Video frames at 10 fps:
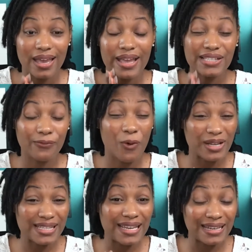it's
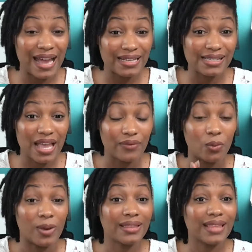$1,497,
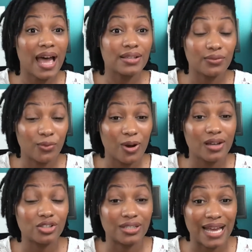
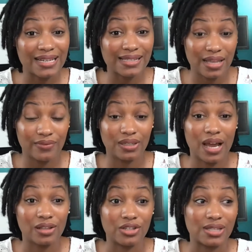
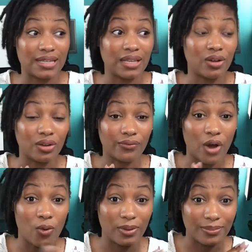$1,497 to get on the
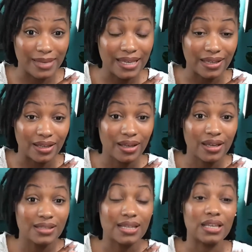phone with me
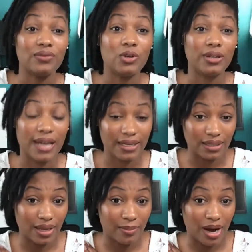to give you a
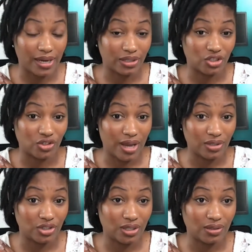90-day marketing
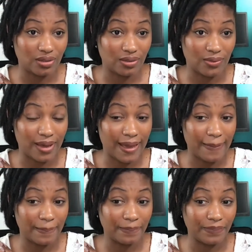strategy.
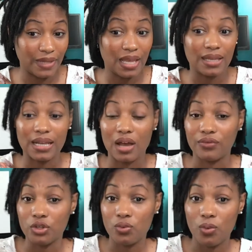Okay. Now, if
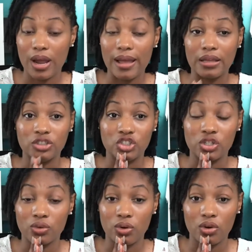you want
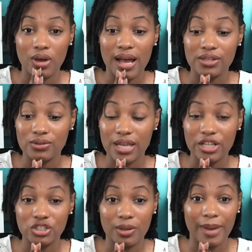general
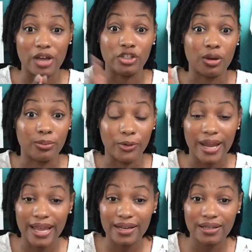consultation about your
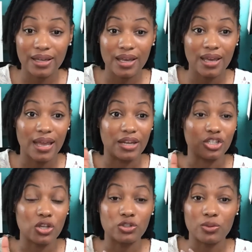brand and a
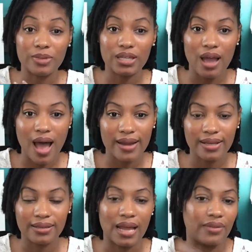social media
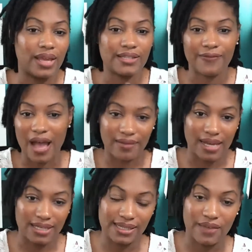audit, now that's
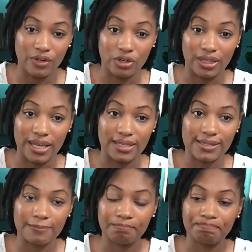$597 or less.